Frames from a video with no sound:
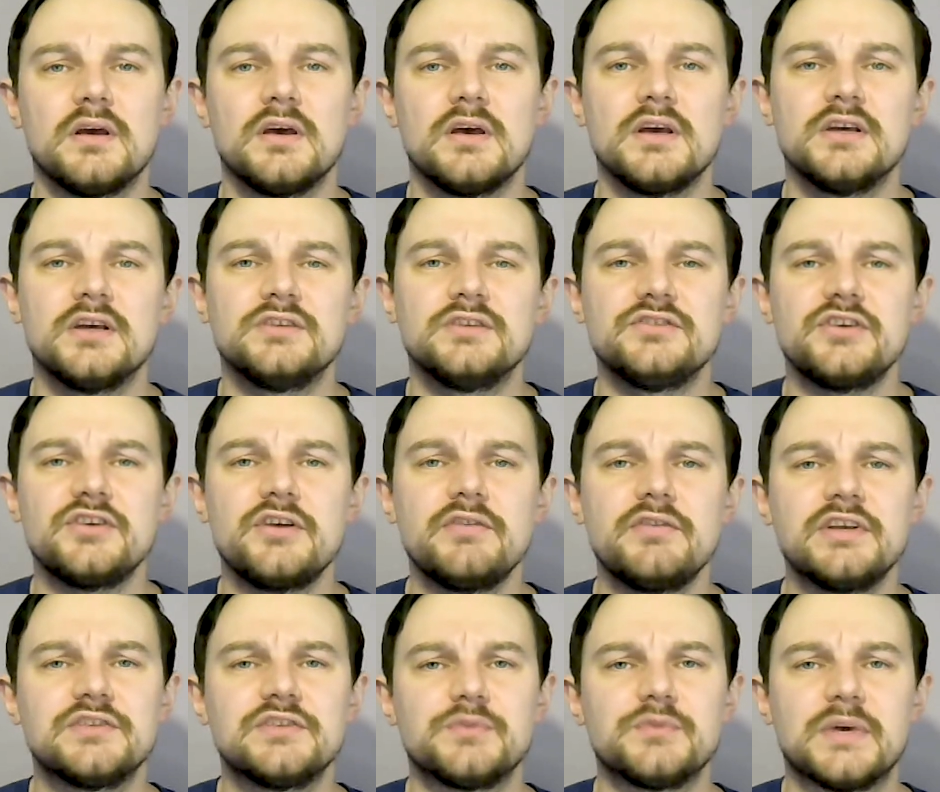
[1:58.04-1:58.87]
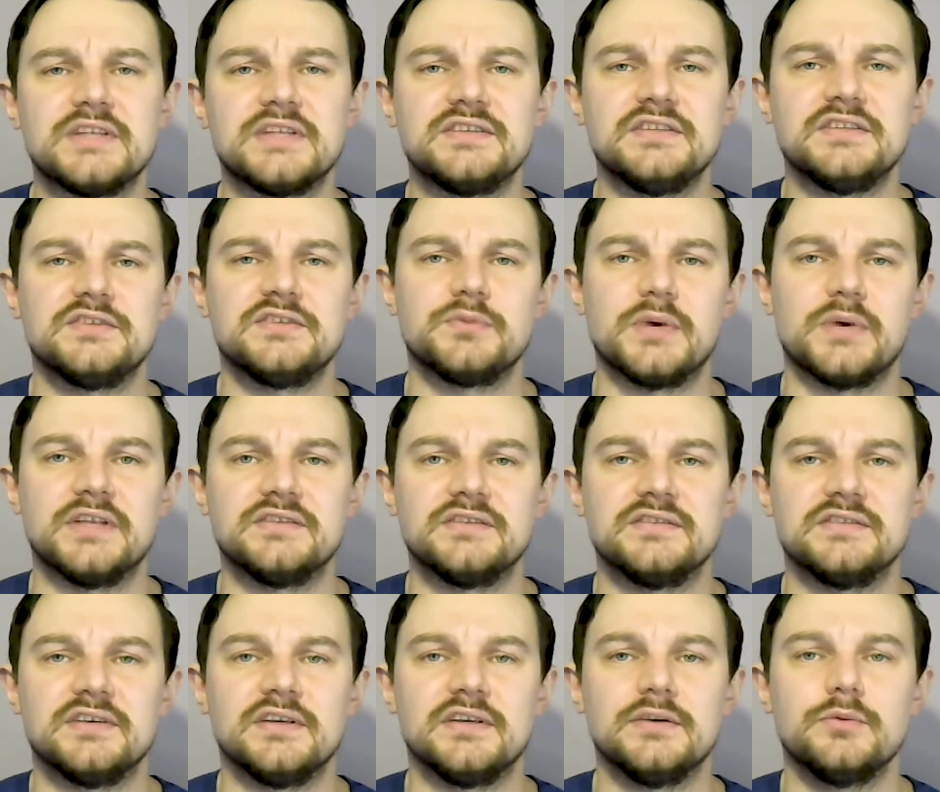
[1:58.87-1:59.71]
During
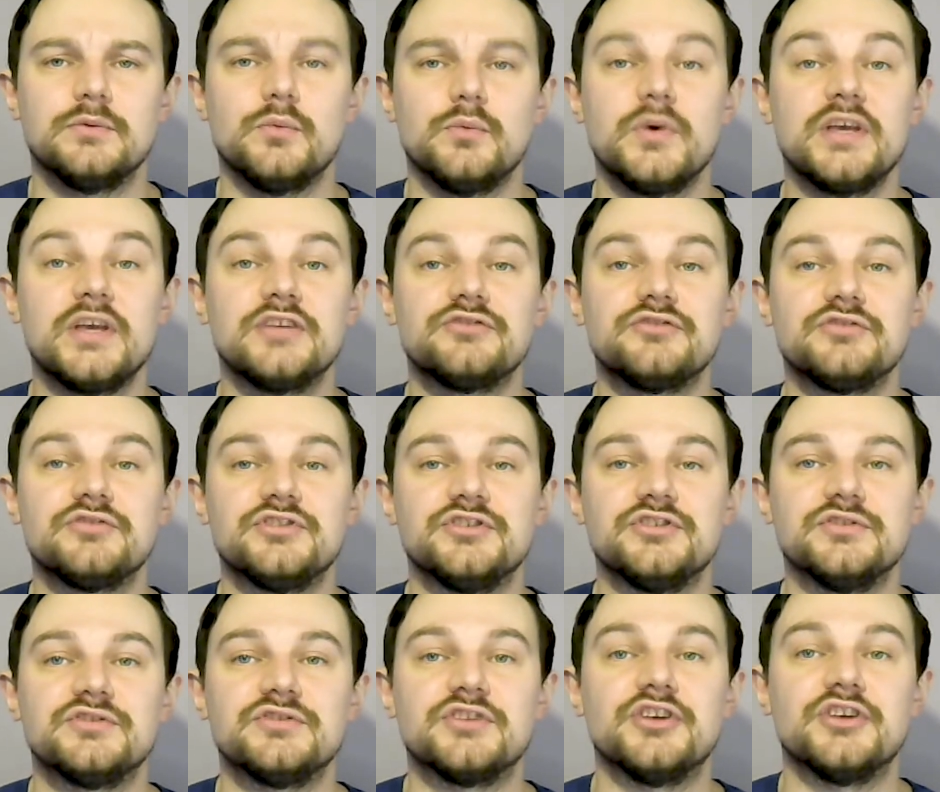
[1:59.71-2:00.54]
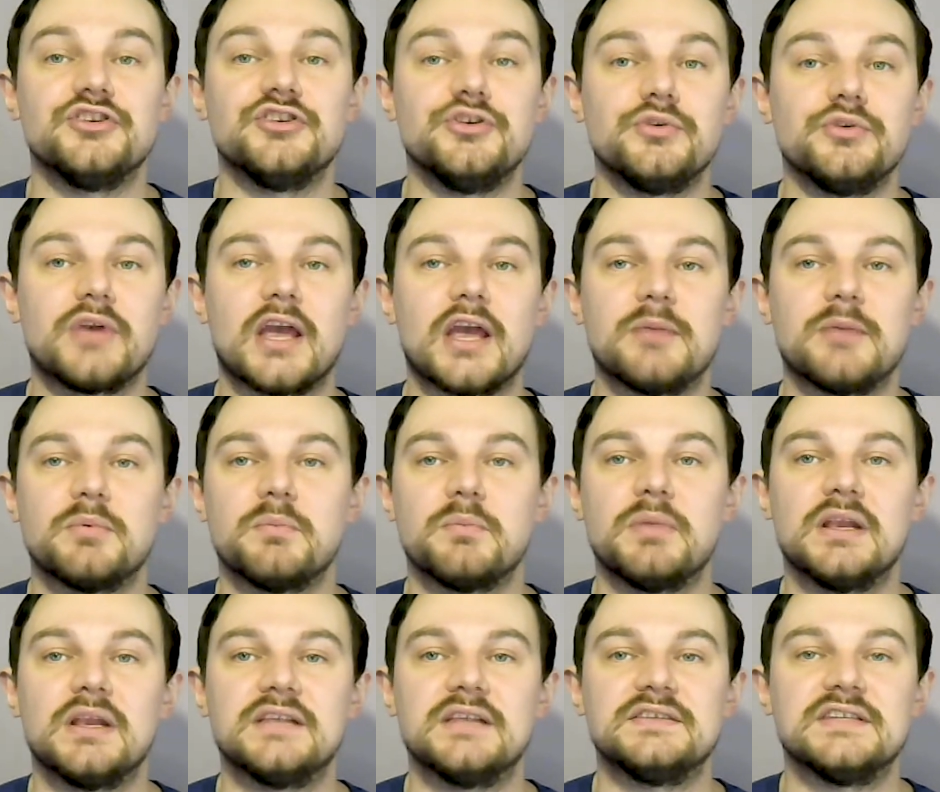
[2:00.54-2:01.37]
2020, we introduced a new
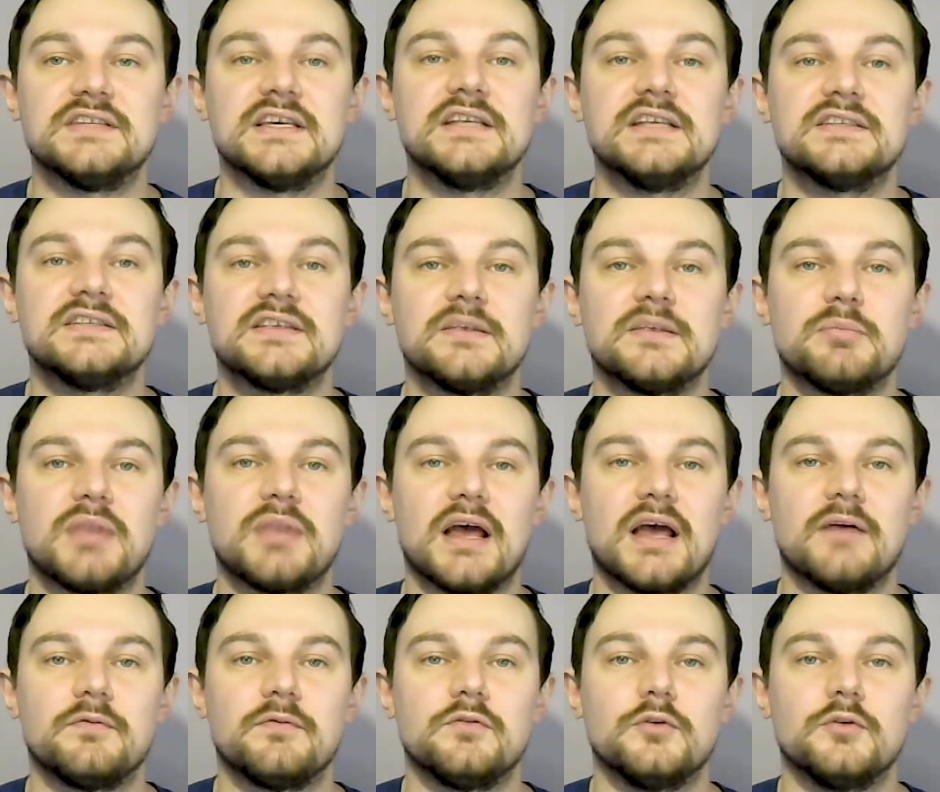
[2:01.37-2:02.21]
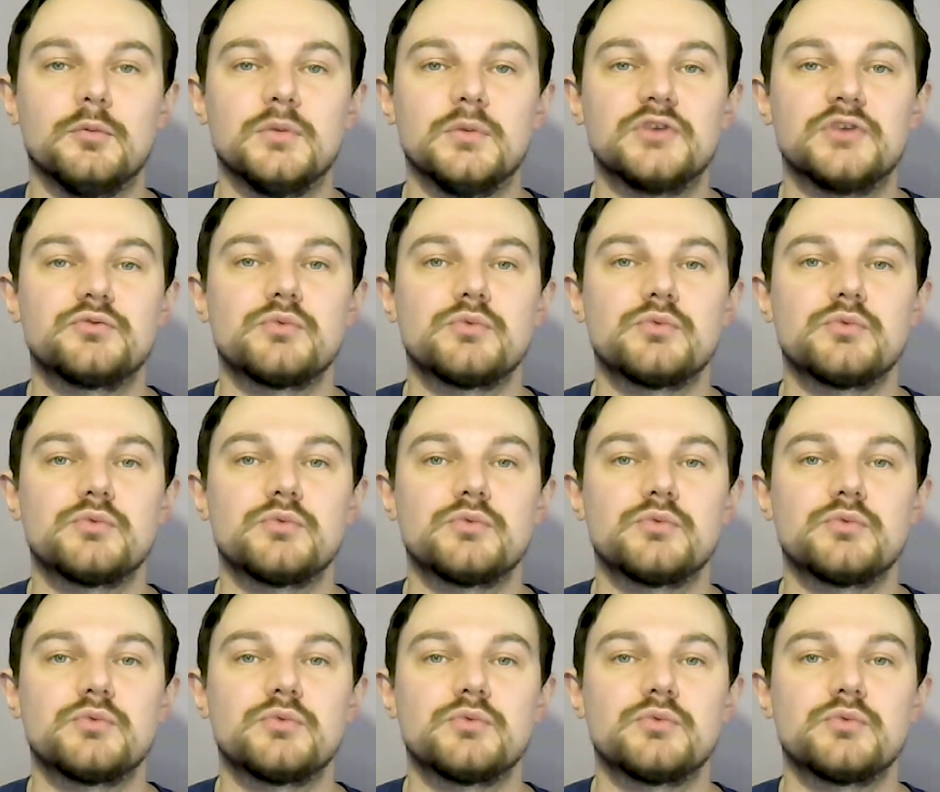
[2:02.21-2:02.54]
capability into the platform which we